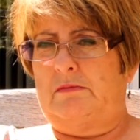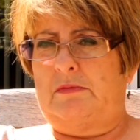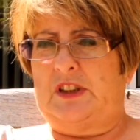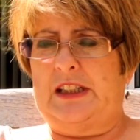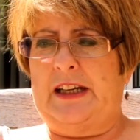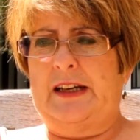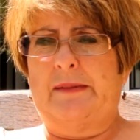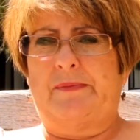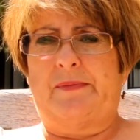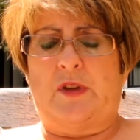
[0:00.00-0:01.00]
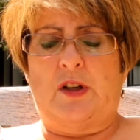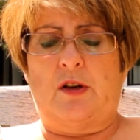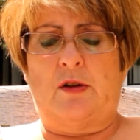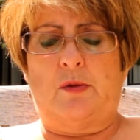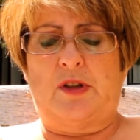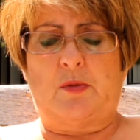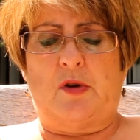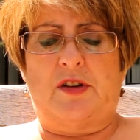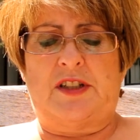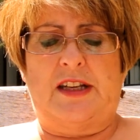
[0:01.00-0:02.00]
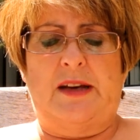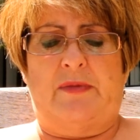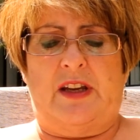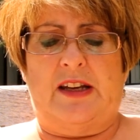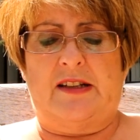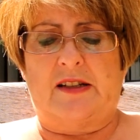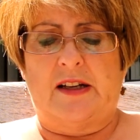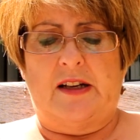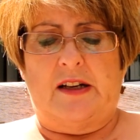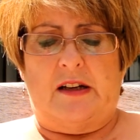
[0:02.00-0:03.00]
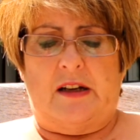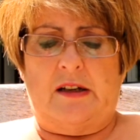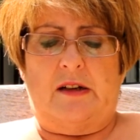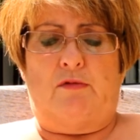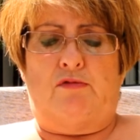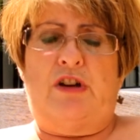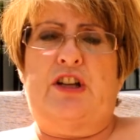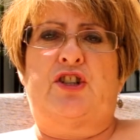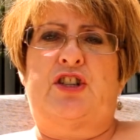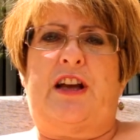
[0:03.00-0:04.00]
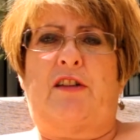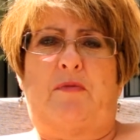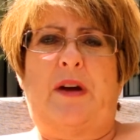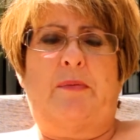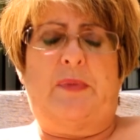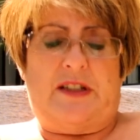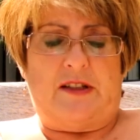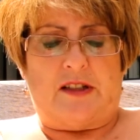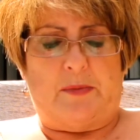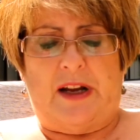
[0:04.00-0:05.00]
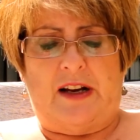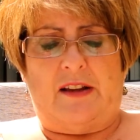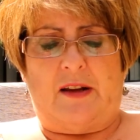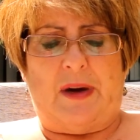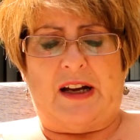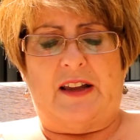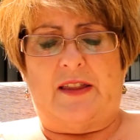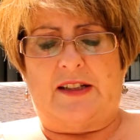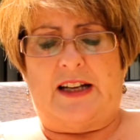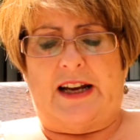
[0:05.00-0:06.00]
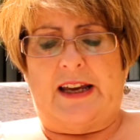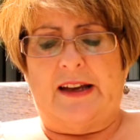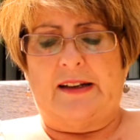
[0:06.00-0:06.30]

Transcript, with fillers: See, they're not always what they seem, these uh, rich self-made businessmen, are they, back in the day?